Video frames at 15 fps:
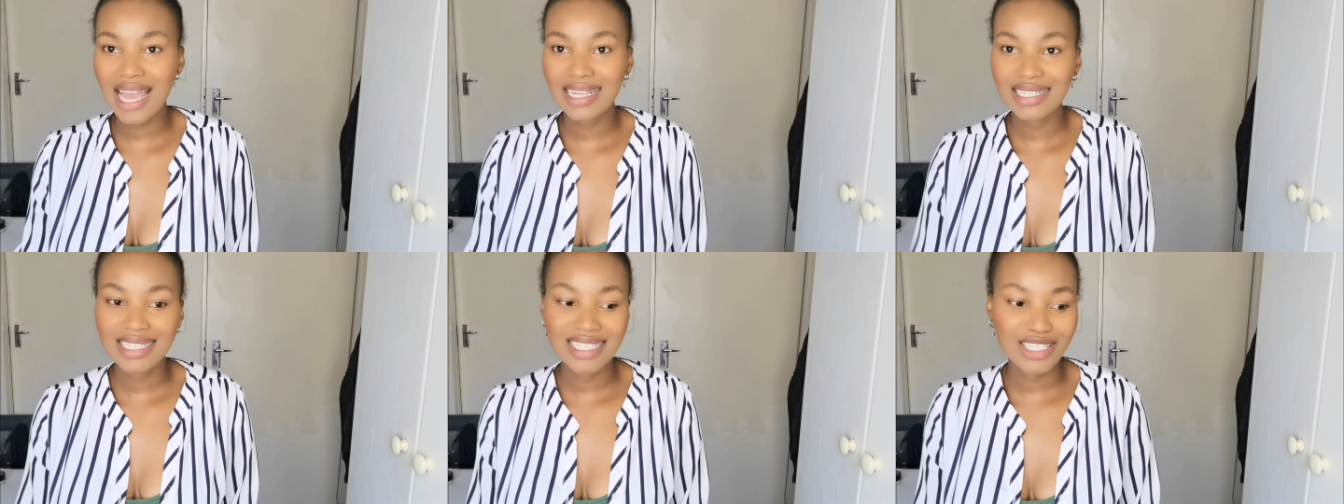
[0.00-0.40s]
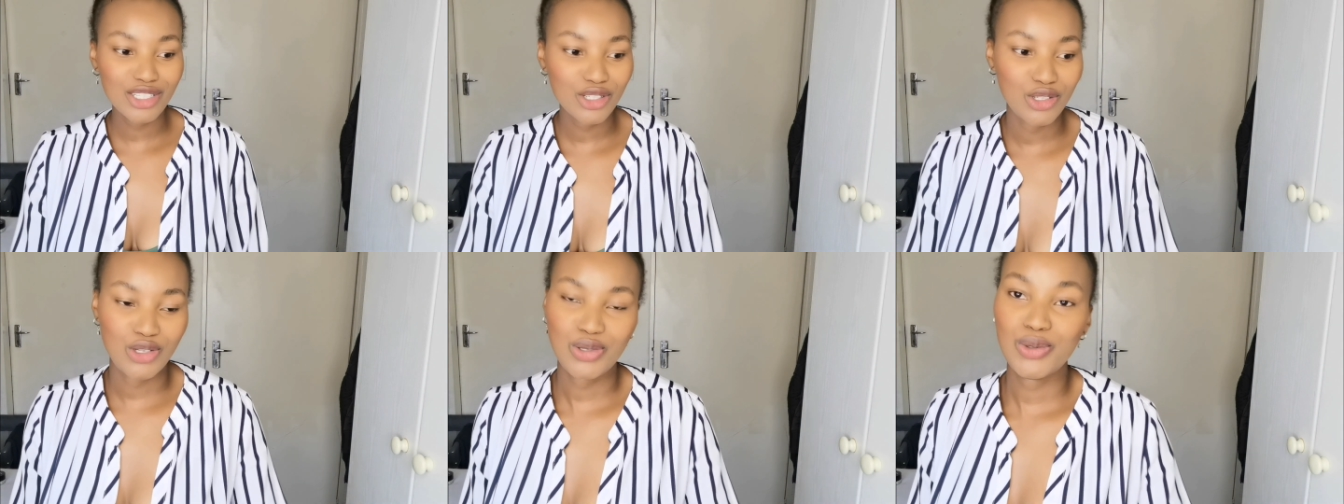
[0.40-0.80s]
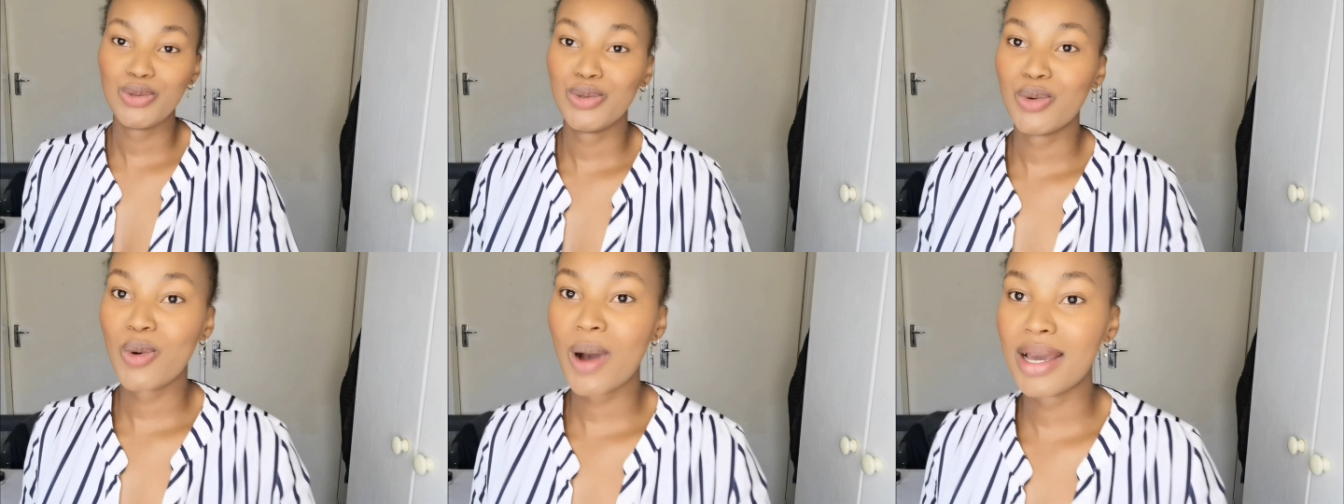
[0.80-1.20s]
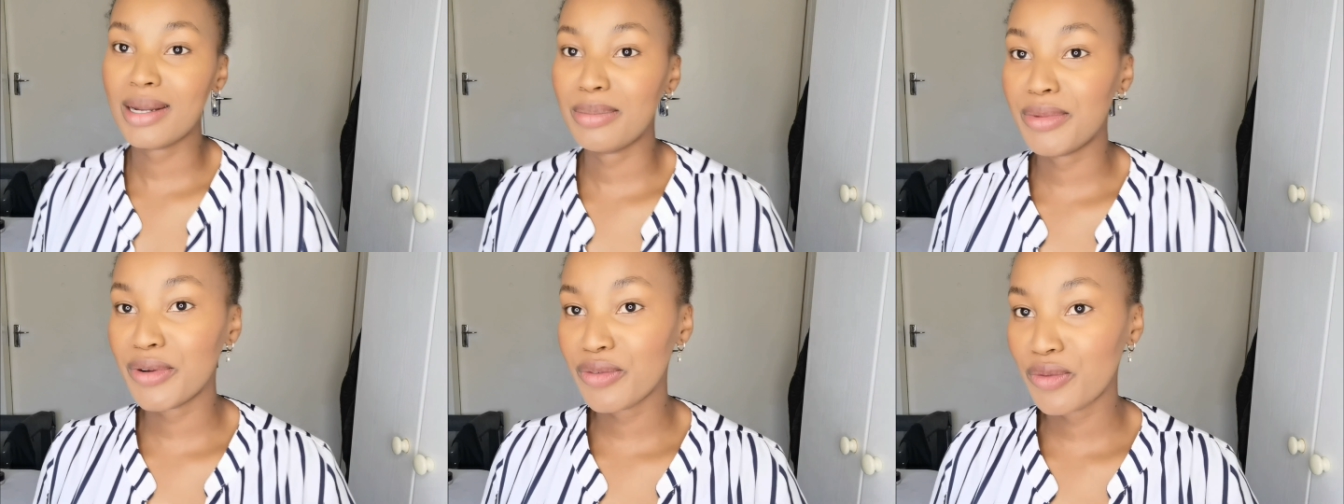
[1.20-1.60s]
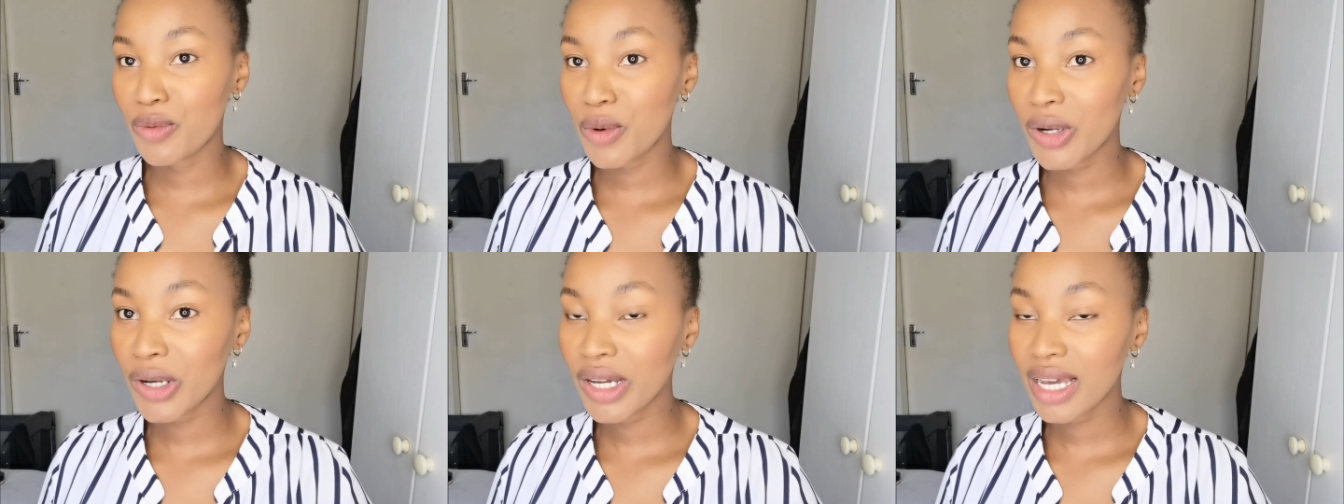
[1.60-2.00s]
I did do quite a bit of
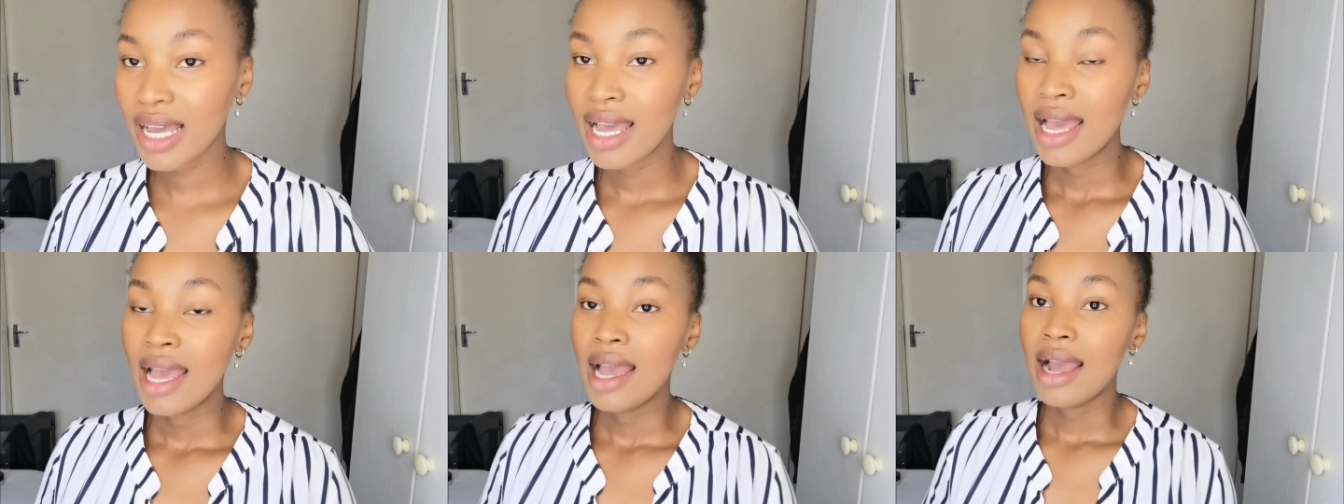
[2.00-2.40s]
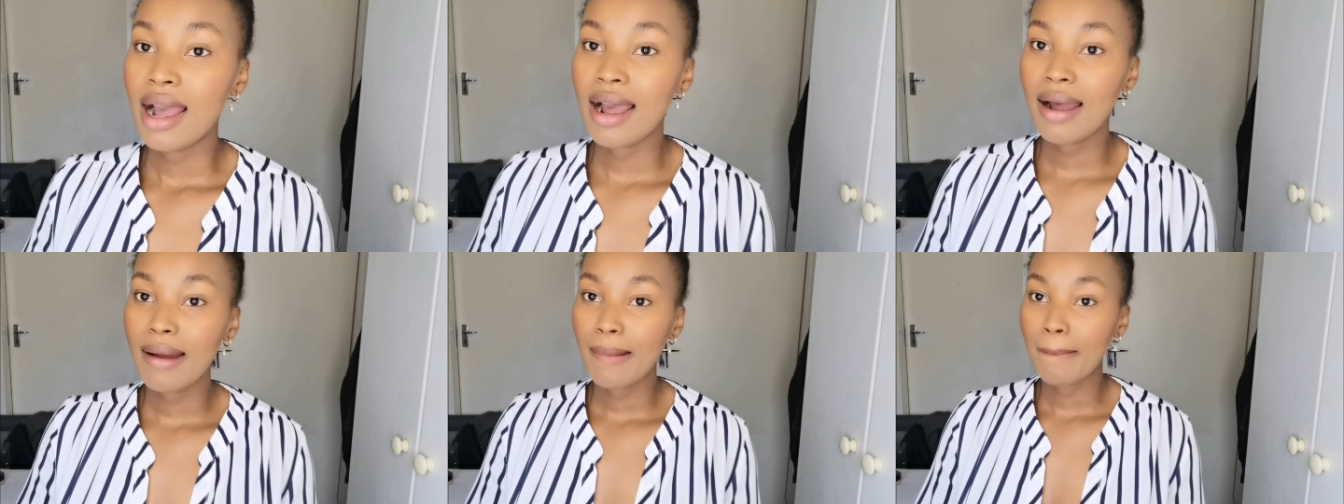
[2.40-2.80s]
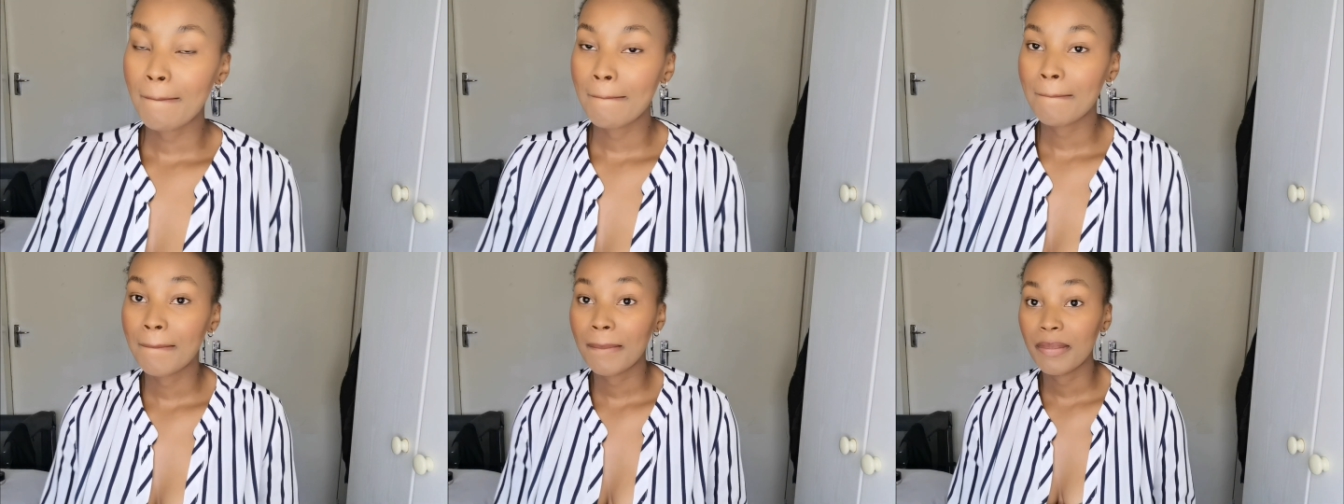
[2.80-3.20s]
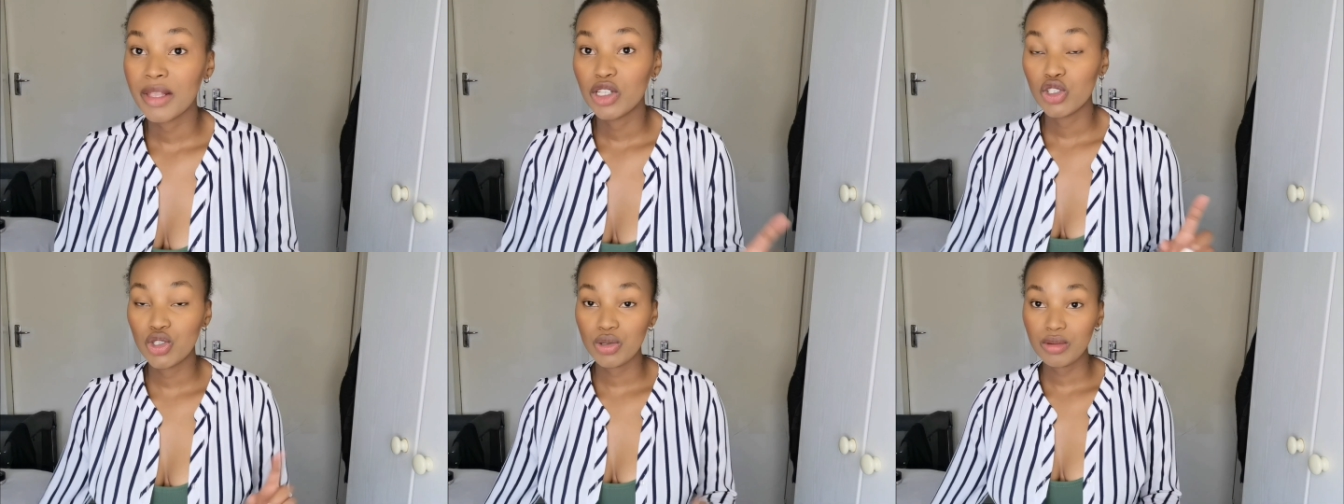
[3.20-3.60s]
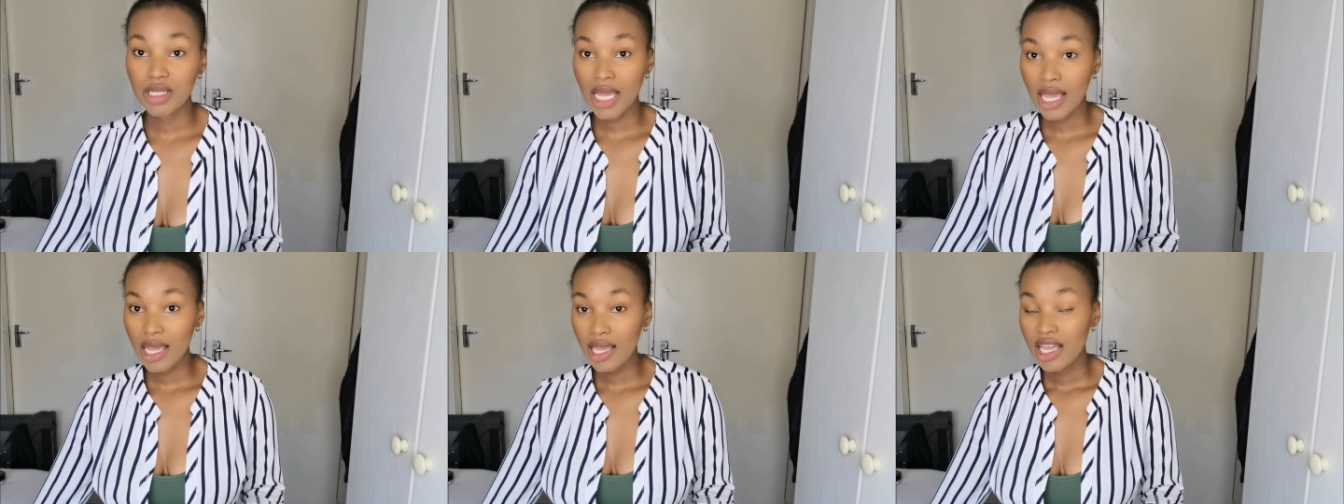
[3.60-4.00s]
work um,
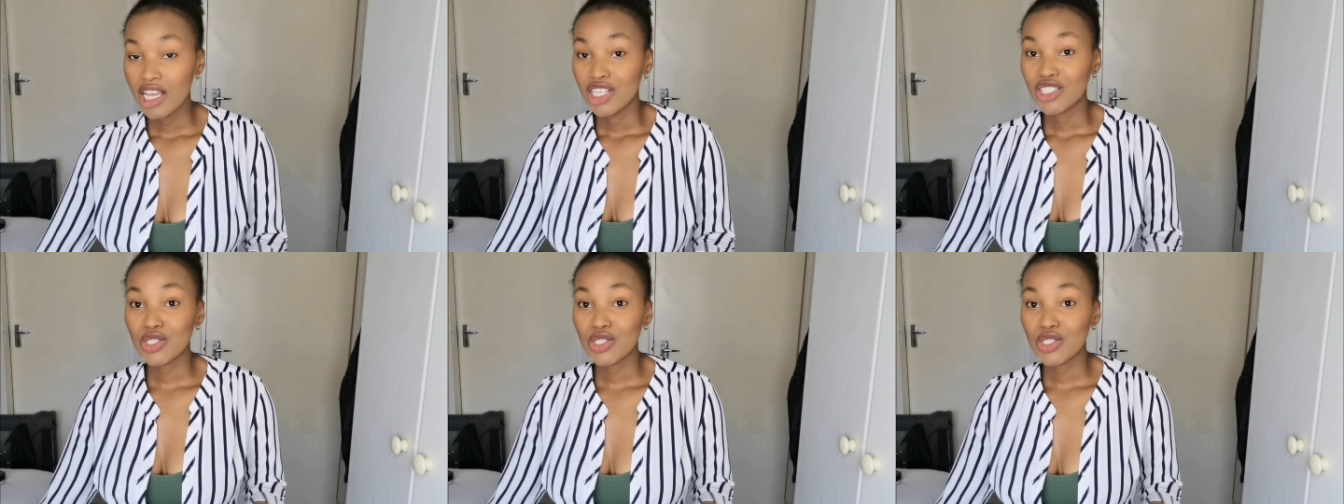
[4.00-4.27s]
today.